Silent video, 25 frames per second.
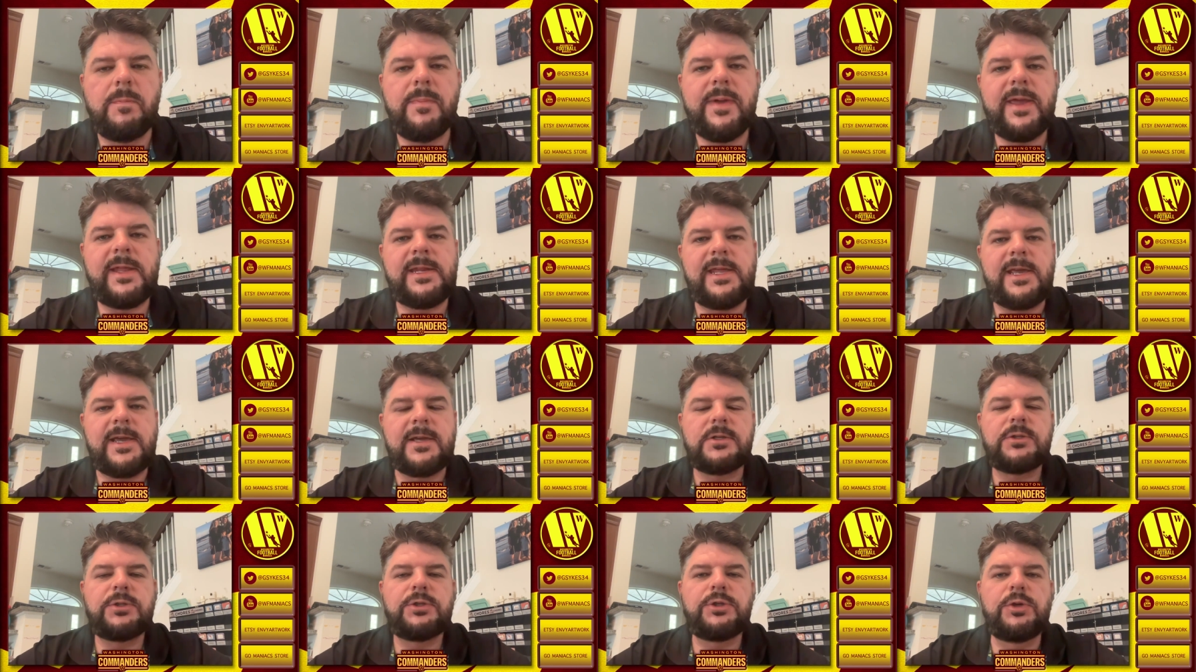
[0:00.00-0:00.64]

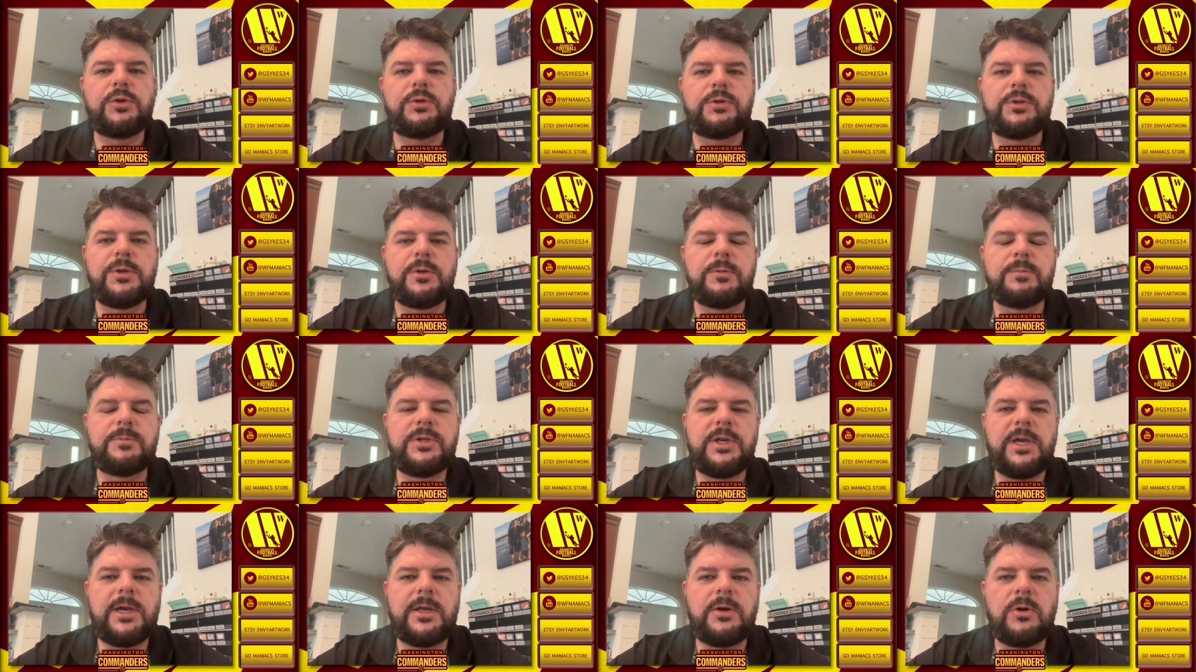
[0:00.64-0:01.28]
Maniacs YouTube
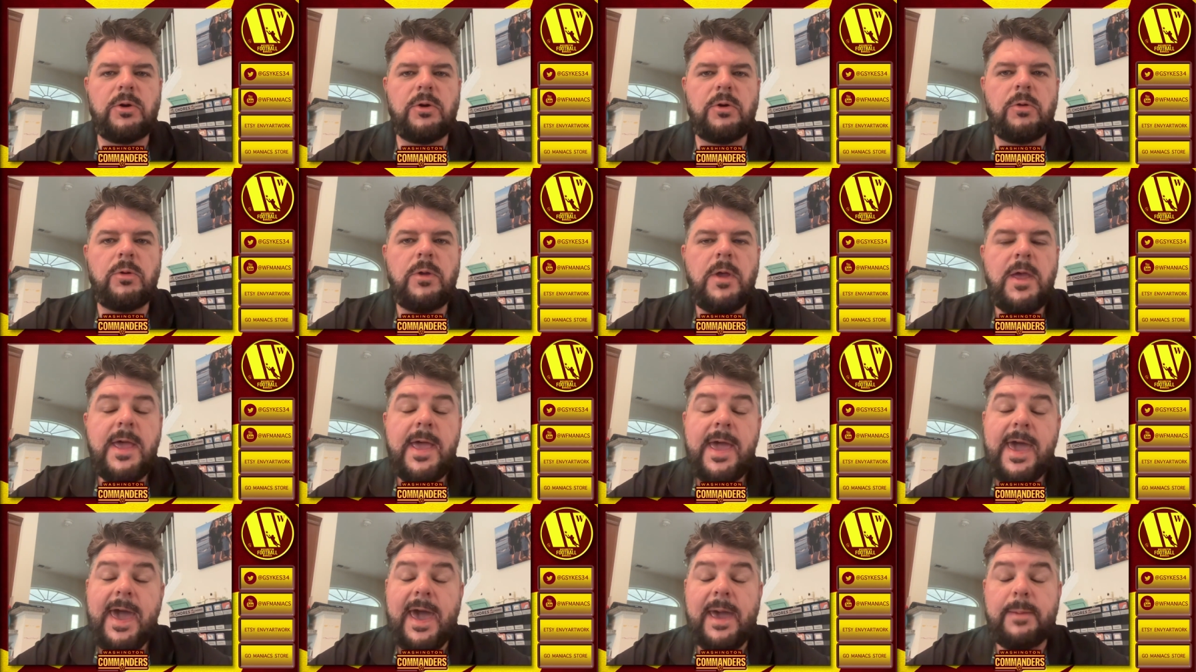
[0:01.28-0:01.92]
channel.
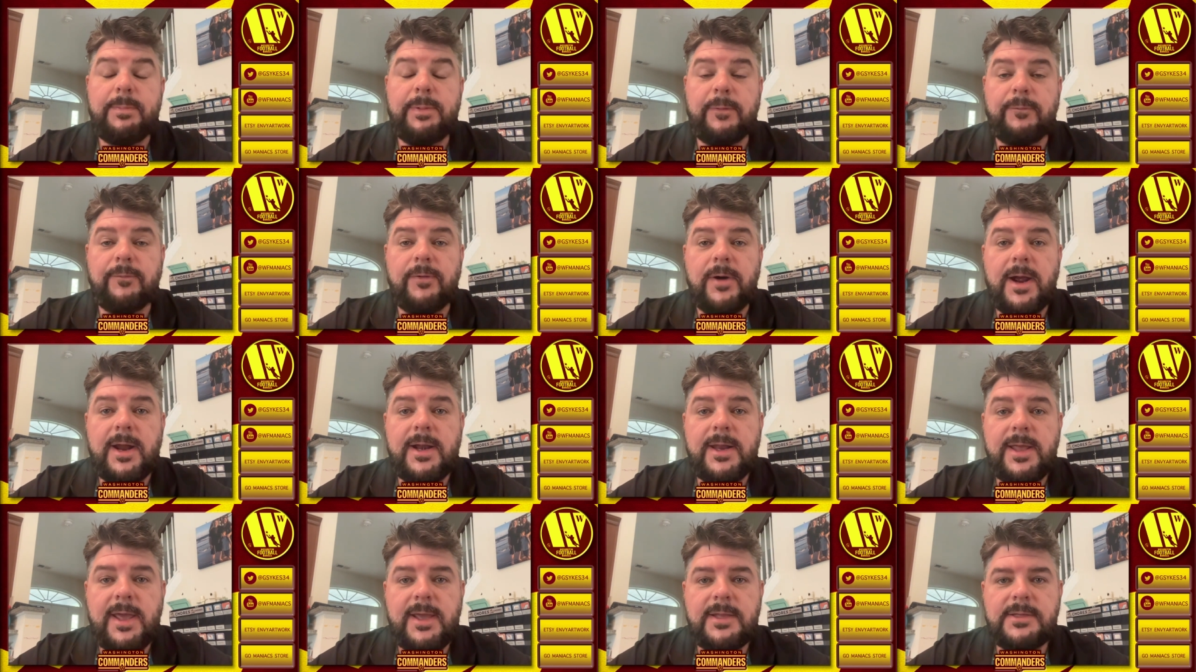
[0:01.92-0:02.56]
Happy
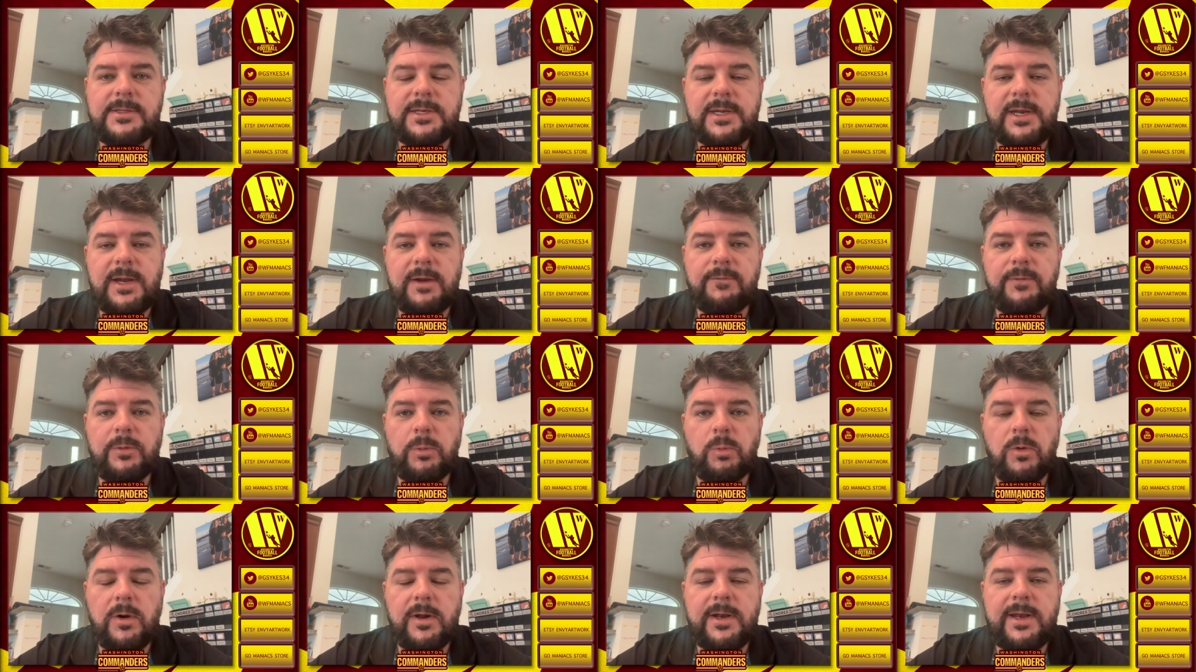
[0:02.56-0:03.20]
Friday to
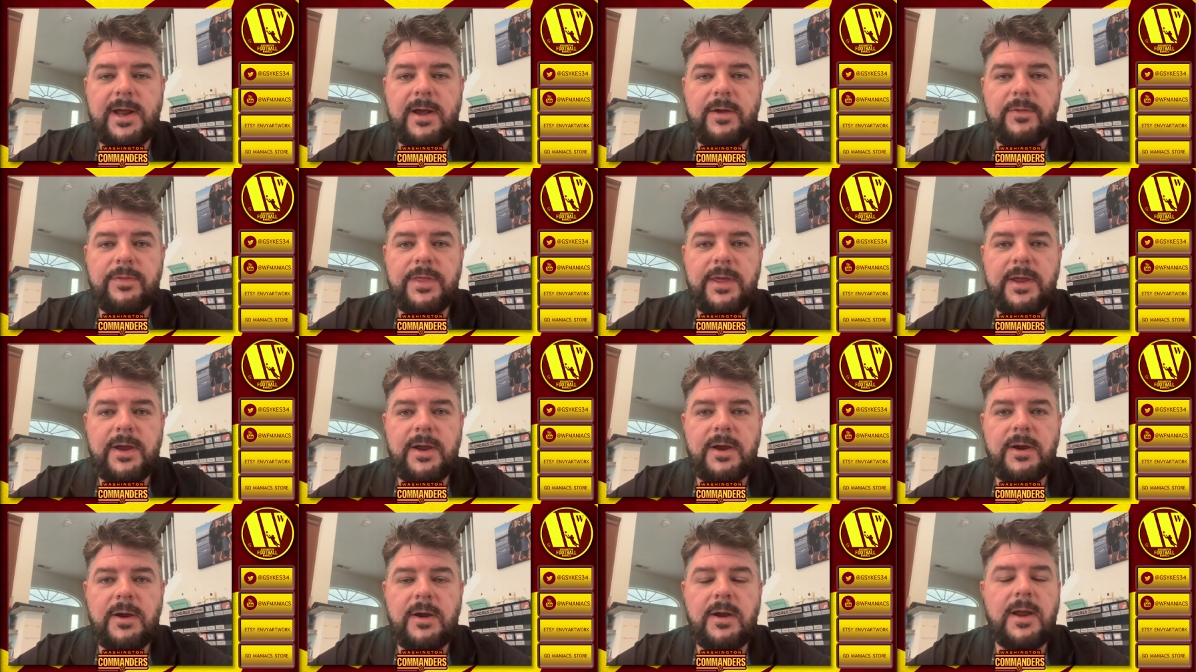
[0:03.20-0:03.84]
everyone out
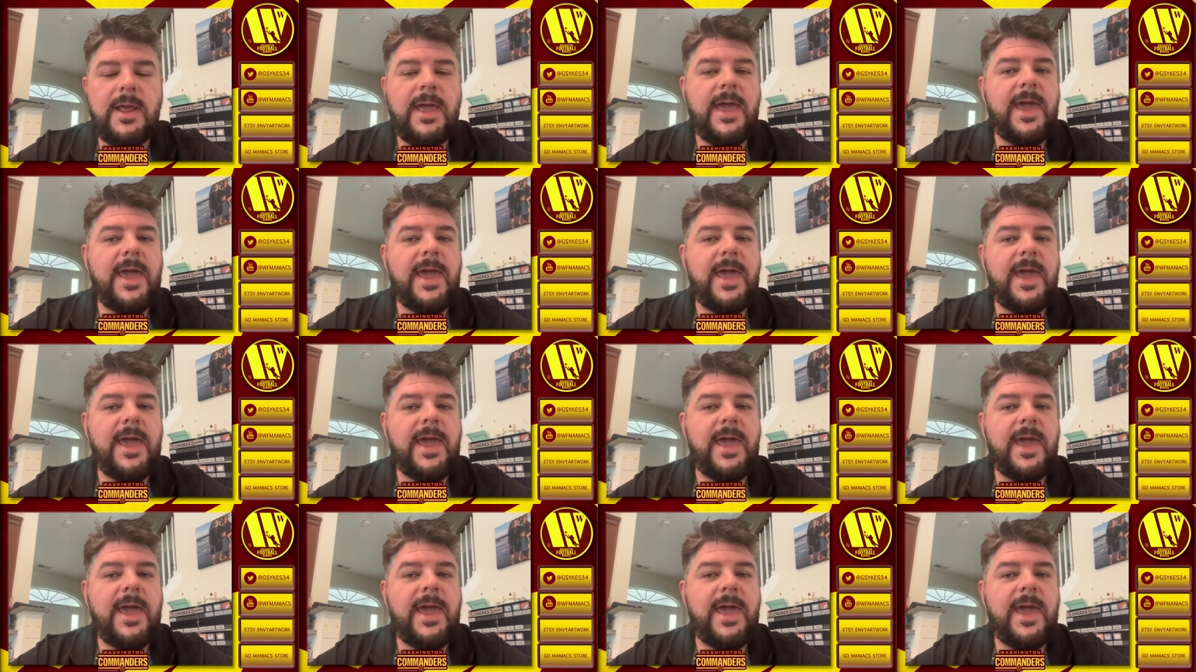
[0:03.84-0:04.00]
there.